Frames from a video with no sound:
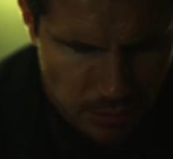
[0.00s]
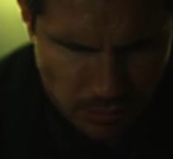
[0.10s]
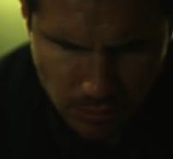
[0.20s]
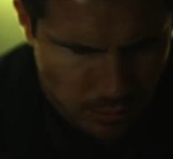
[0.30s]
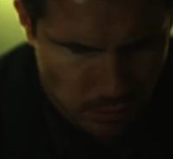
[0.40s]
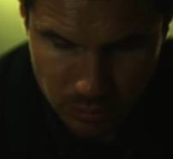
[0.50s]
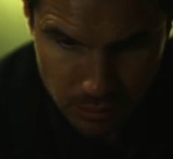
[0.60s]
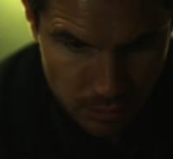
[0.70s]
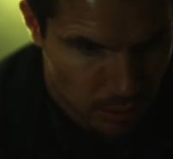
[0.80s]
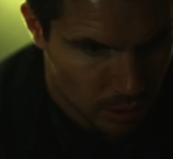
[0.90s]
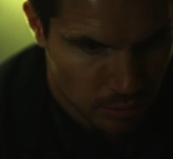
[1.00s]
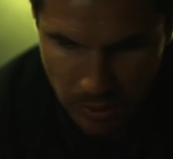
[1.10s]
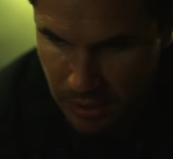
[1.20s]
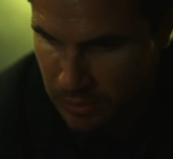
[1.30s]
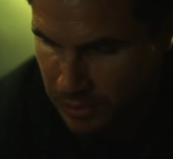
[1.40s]
character after serving
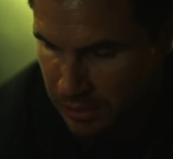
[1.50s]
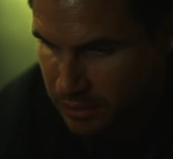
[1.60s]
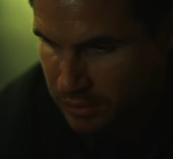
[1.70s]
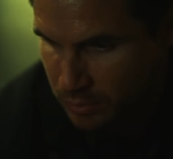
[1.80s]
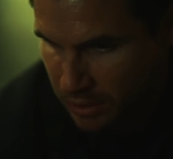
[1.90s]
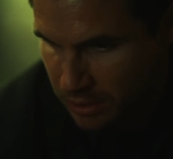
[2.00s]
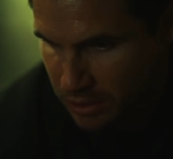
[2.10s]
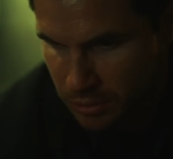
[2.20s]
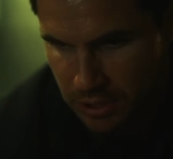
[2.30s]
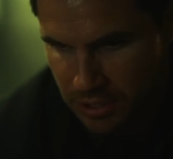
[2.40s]
years in prison are the